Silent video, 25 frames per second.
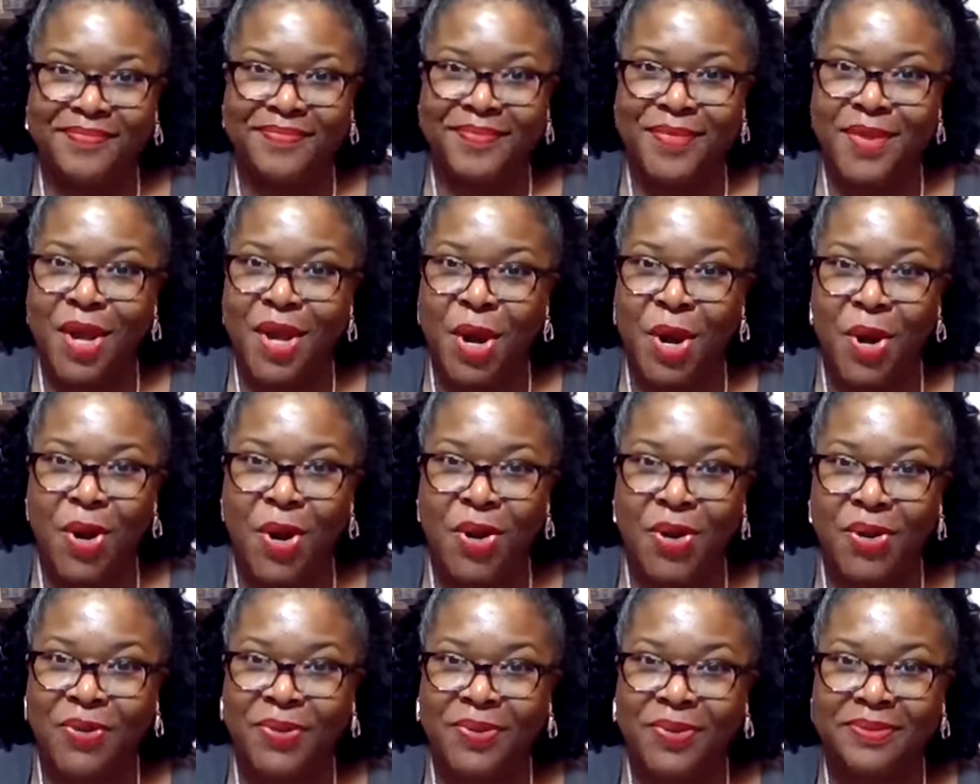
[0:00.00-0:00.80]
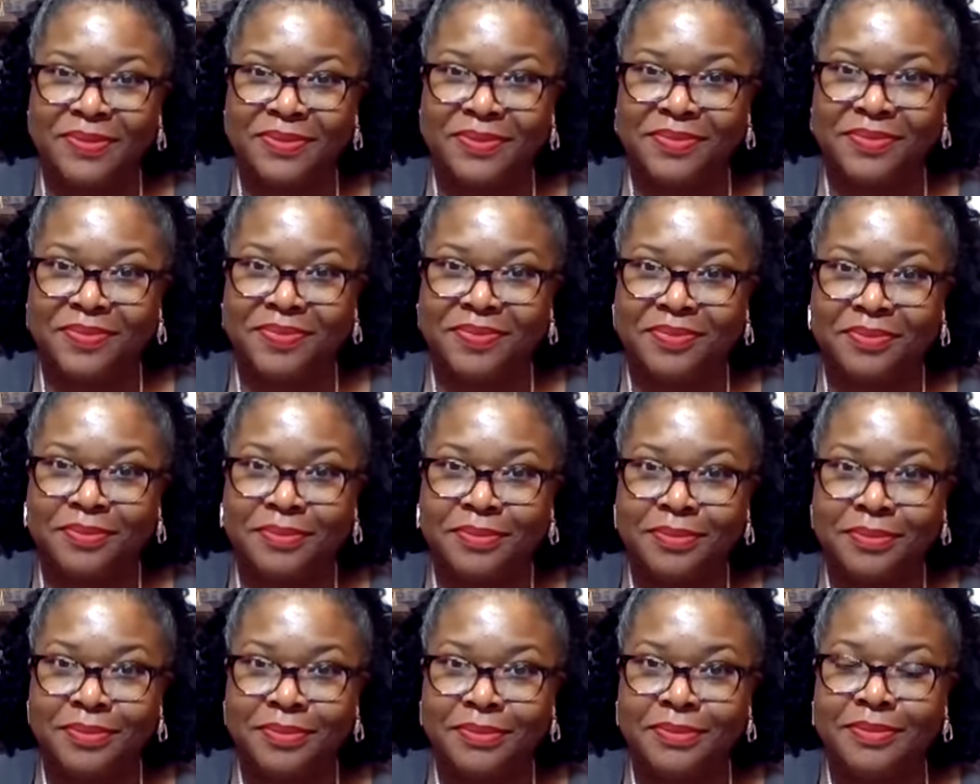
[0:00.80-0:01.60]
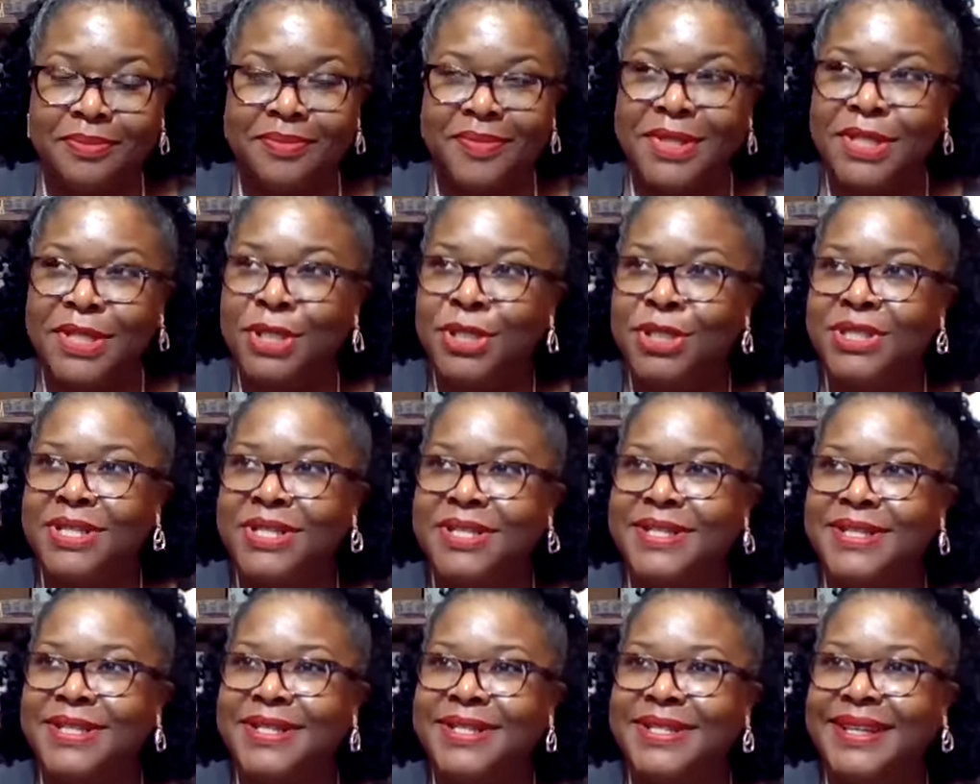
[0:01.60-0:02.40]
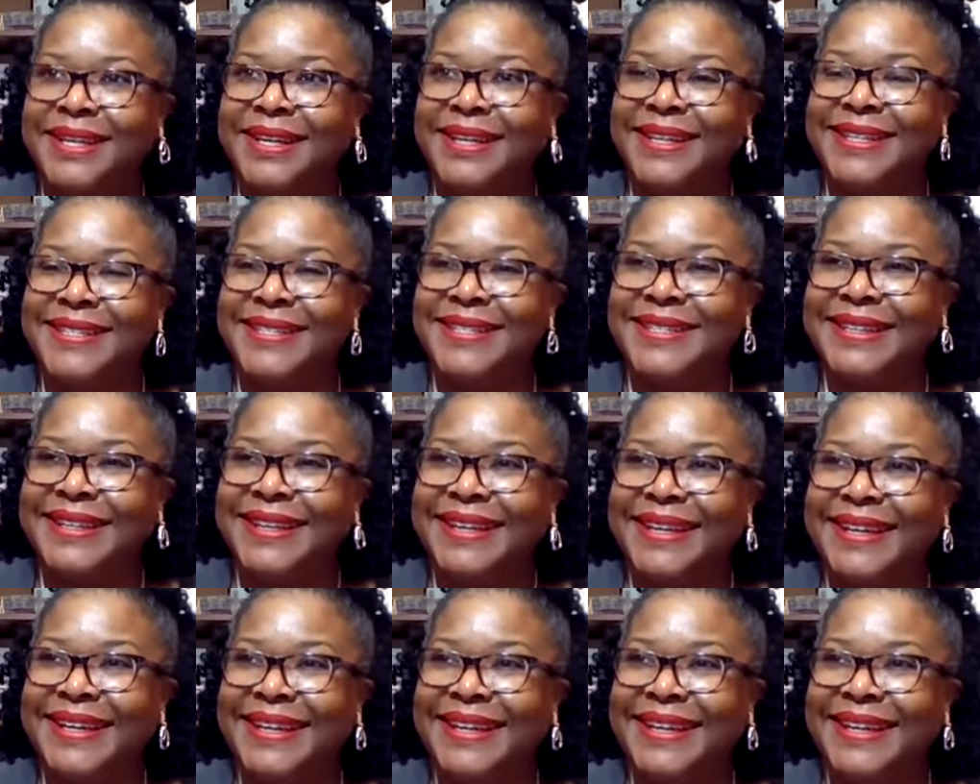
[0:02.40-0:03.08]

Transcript: No. Jesus says,